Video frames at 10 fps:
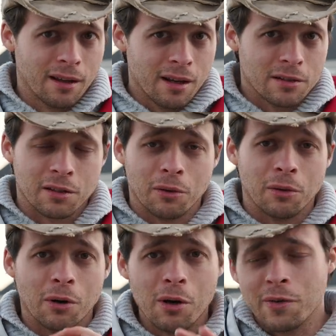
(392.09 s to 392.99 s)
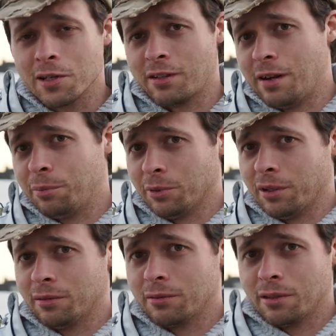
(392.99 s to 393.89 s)
So,
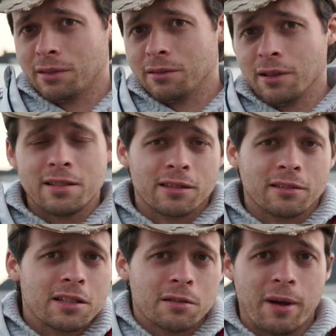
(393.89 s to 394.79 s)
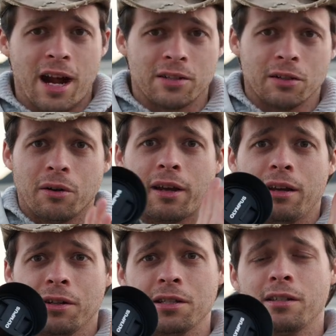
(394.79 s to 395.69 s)
oversampling, let's let's imagine,
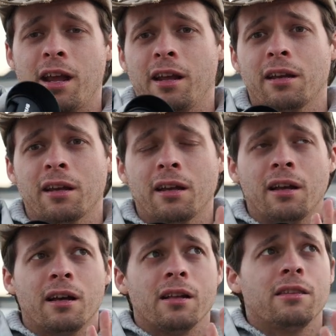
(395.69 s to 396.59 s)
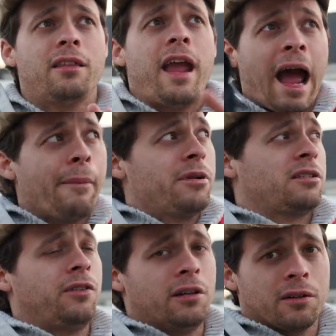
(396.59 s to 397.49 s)
okay, let's take the
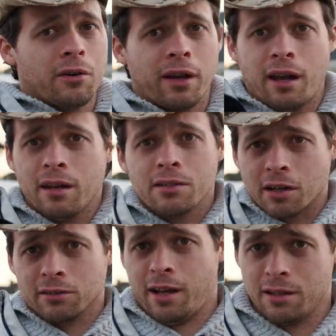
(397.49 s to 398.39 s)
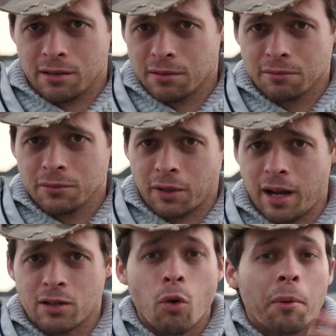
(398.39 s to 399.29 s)
atmosphere, okay, is our lens,
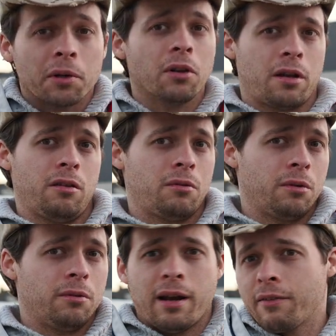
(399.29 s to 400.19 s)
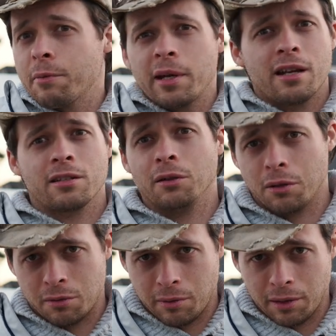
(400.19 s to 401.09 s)
okay? It's what we're looking through, and everybody has to
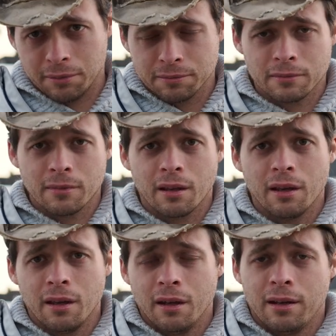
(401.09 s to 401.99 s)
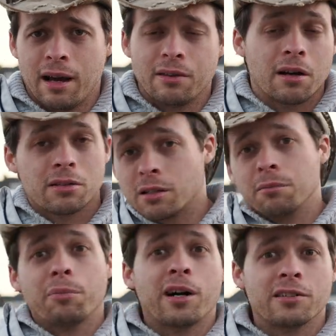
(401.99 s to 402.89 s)
look through it. Now, there are
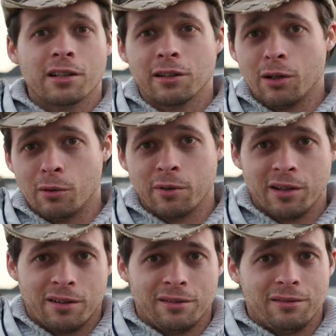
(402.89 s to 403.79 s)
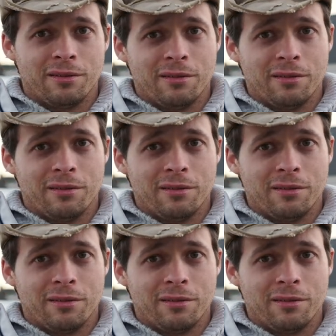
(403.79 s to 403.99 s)
certain parts of the globe where